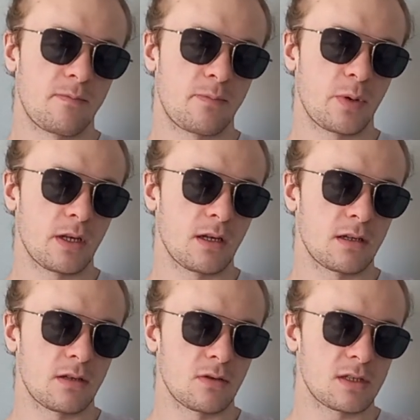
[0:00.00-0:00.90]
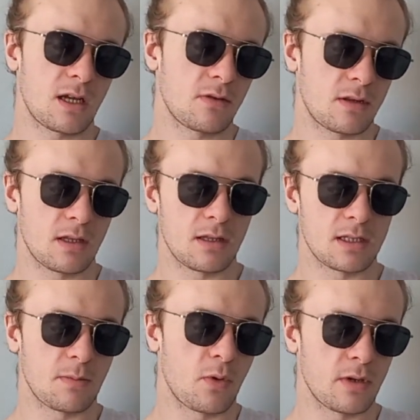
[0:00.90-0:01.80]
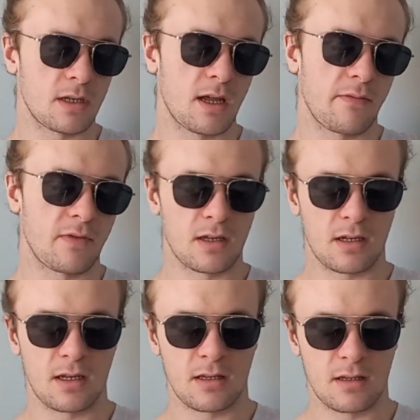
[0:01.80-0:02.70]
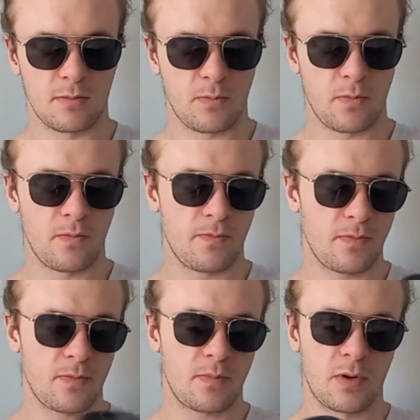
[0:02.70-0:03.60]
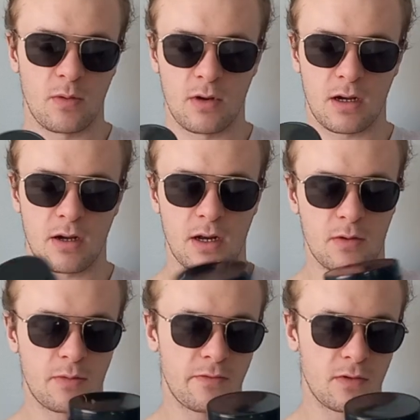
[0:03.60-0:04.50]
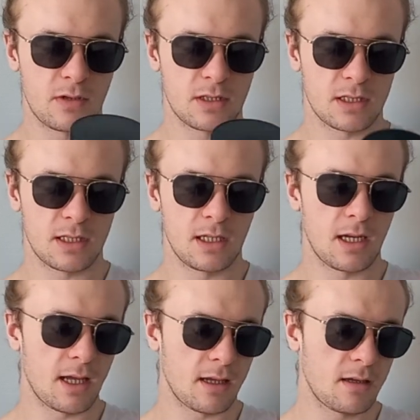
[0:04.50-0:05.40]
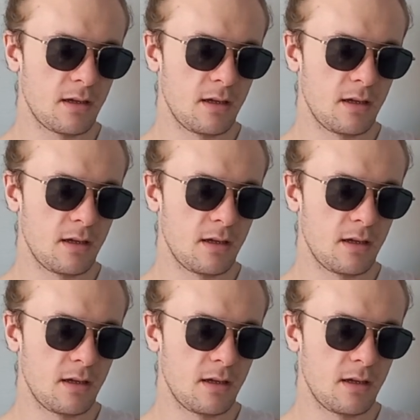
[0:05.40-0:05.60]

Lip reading: Pretty underdosed. I don't think there's a point in having it in the pre-workout. I would prefer to just see like